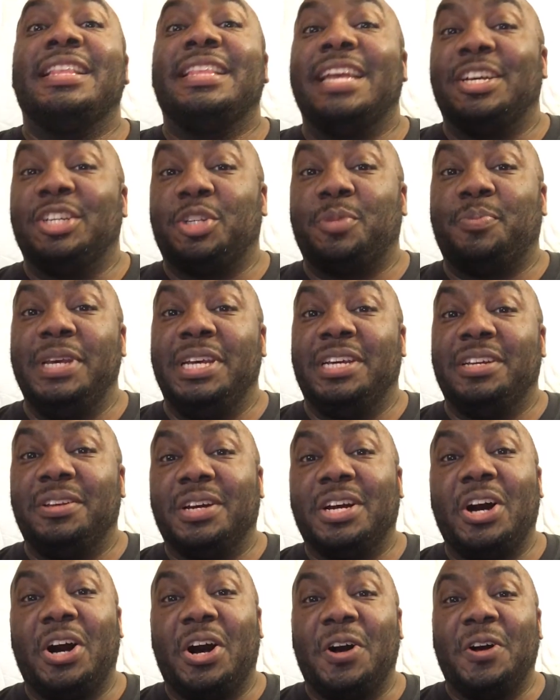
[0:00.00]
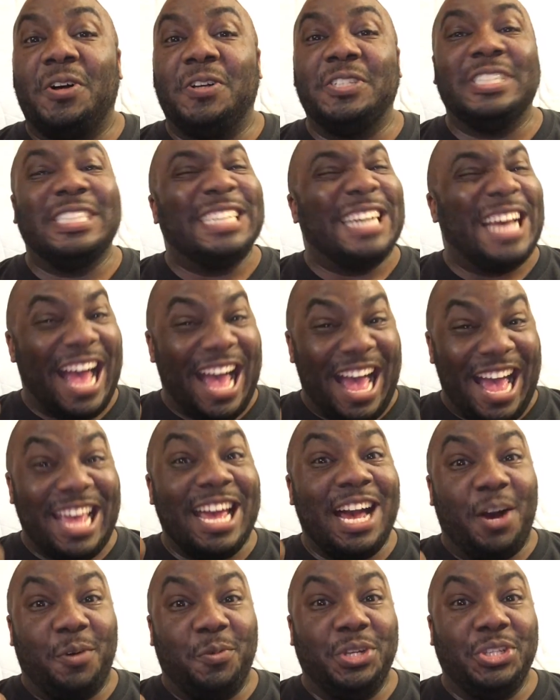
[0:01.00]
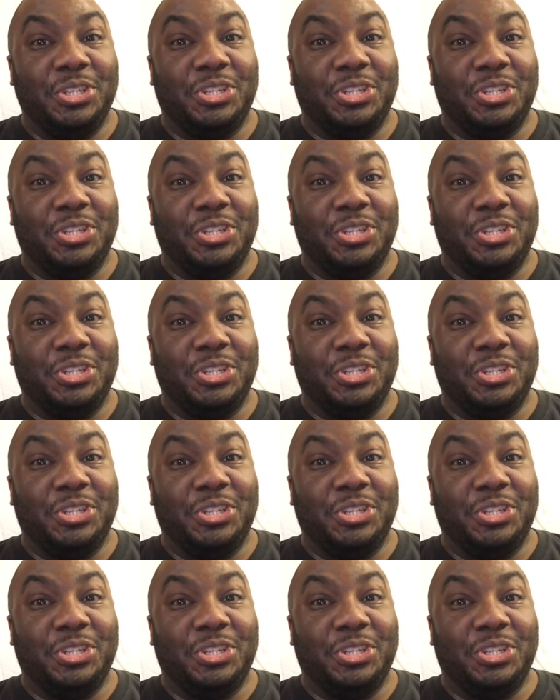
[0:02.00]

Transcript: Now, speaking of calls, I got one